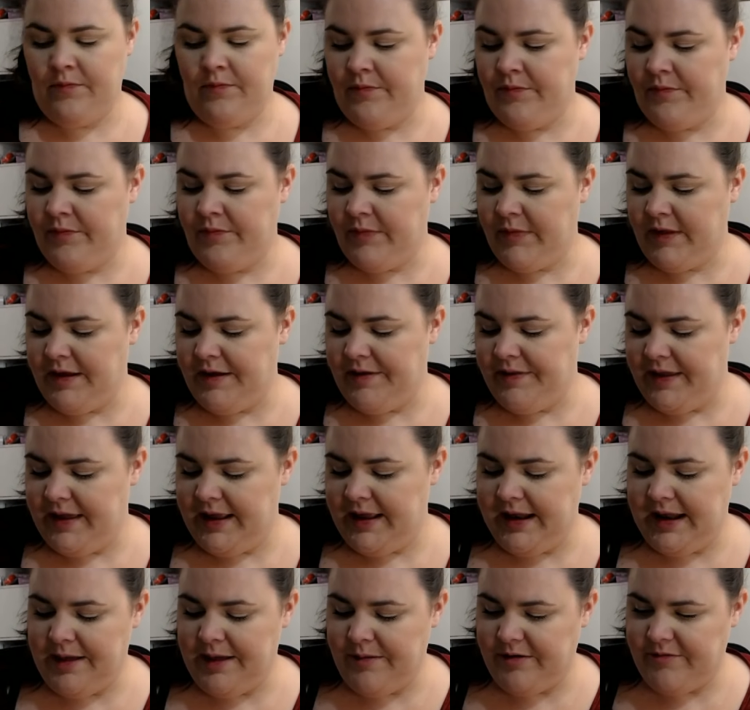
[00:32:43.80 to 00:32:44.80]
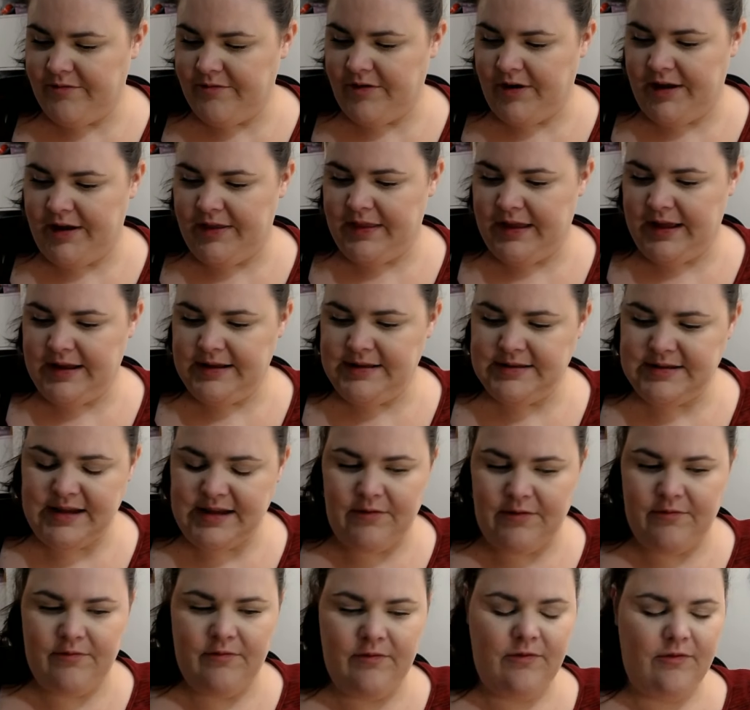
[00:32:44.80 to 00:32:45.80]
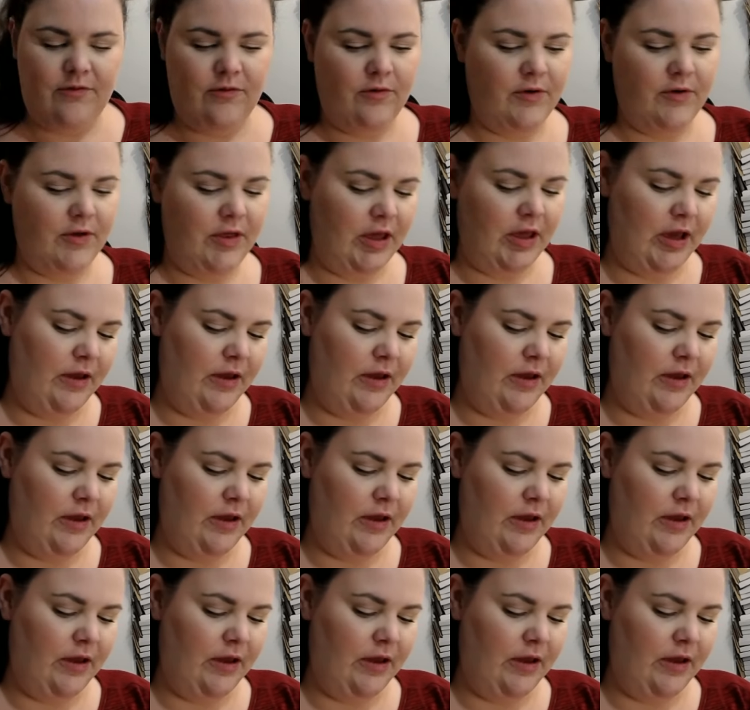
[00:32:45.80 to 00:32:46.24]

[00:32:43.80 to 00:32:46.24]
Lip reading: And then let me write that down for you.